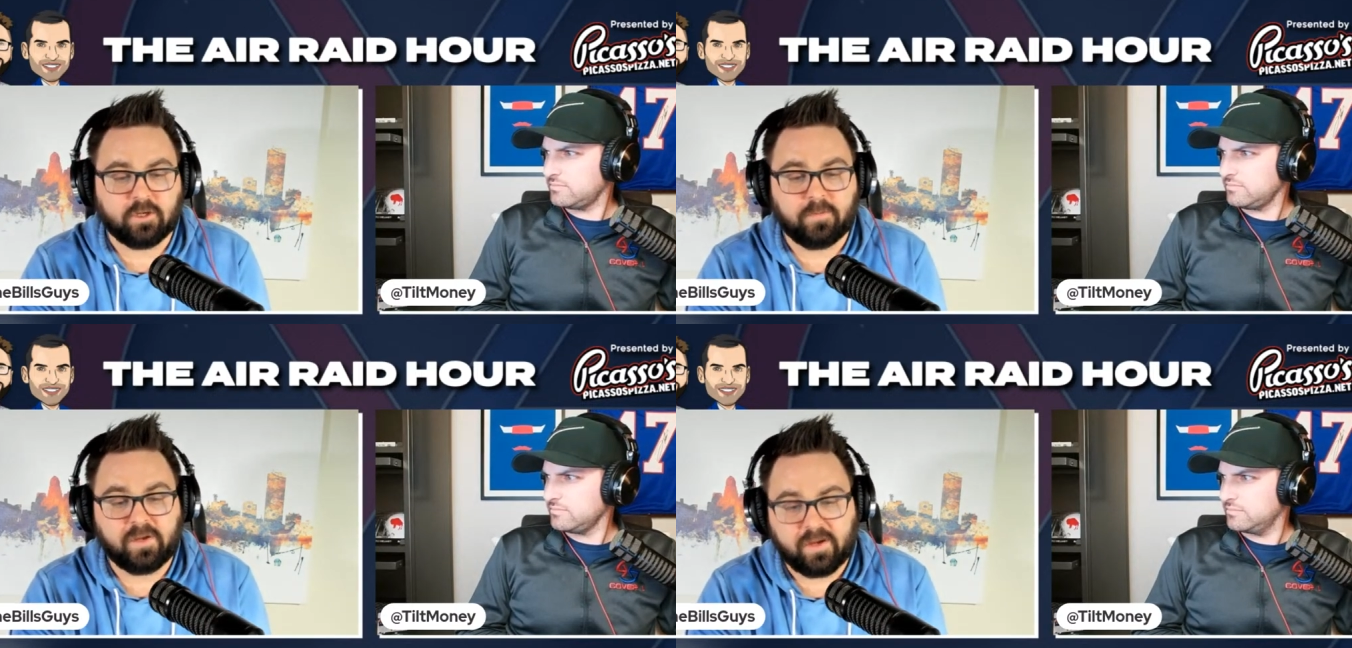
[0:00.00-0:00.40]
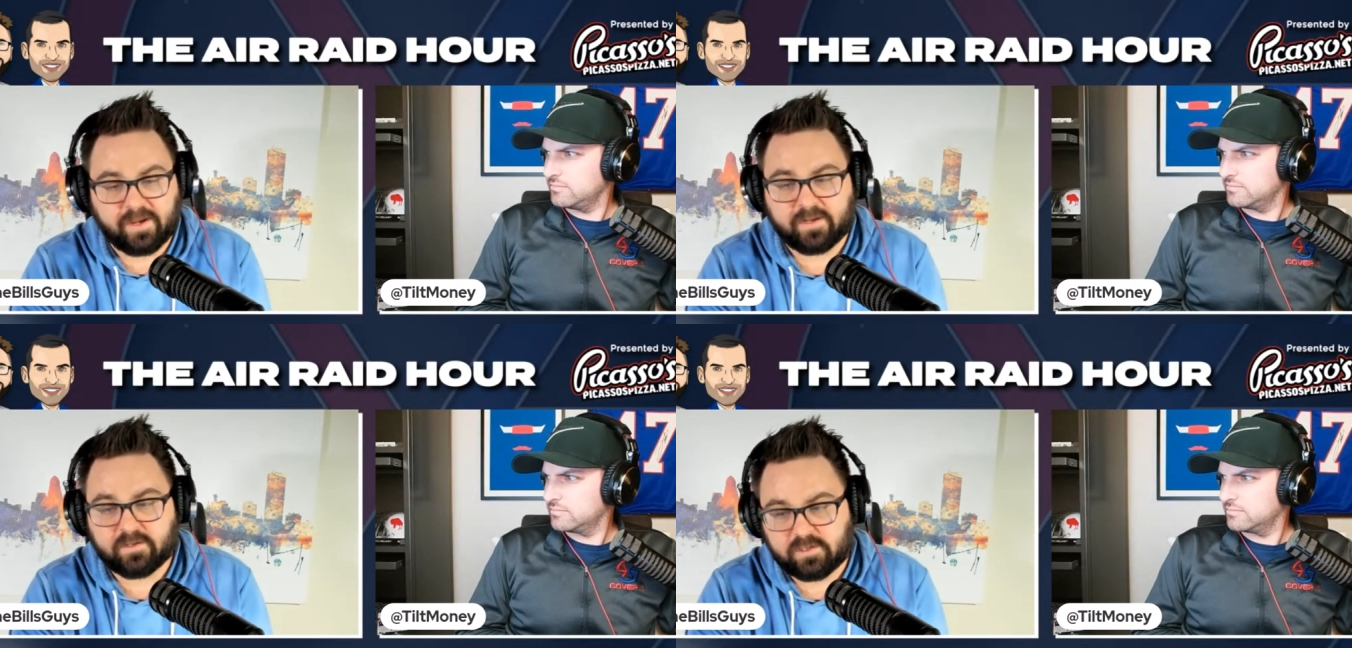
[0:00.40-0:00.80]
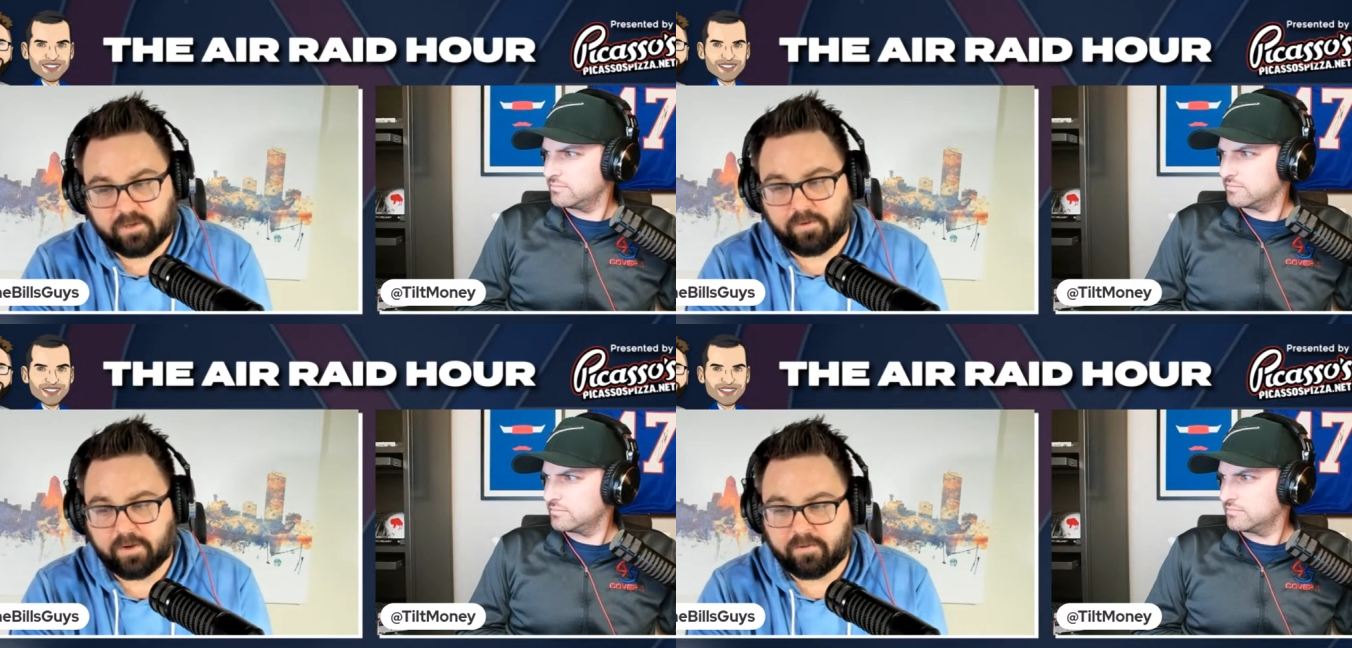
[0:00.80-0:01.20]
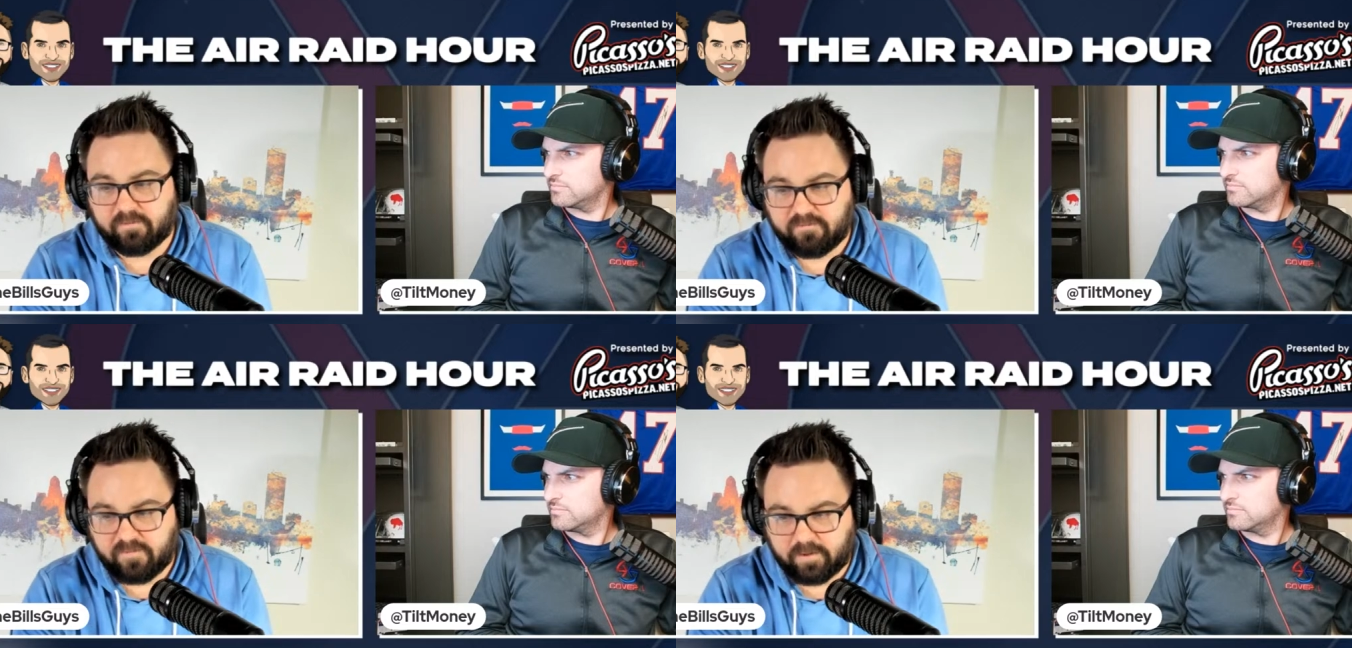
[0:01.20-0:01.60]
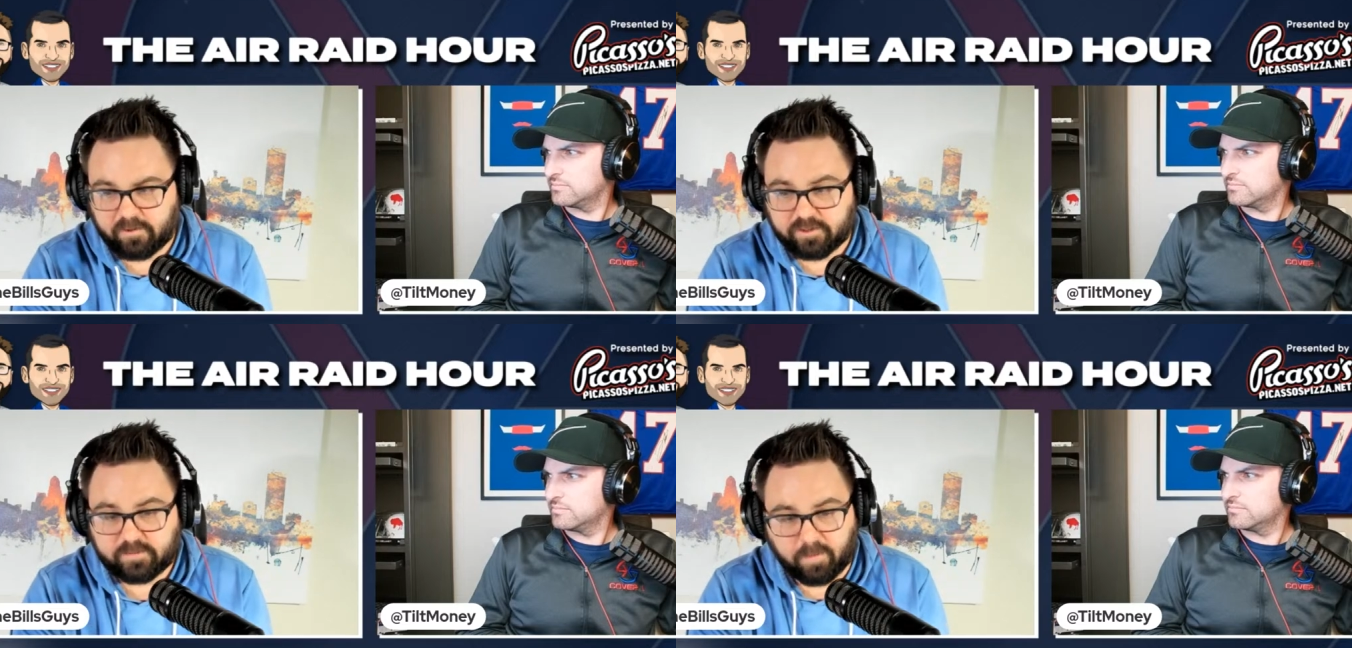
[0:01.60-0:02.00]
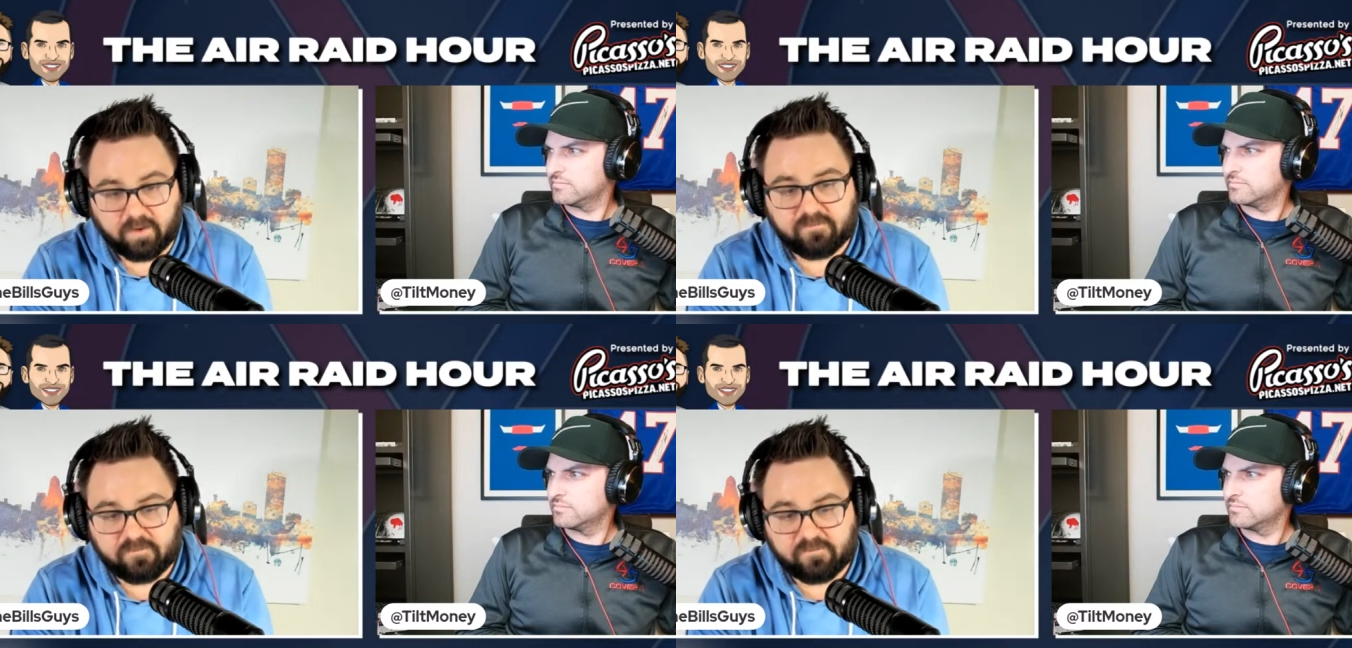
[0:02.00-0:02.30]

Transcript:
Speaker 1: be interior defenders, but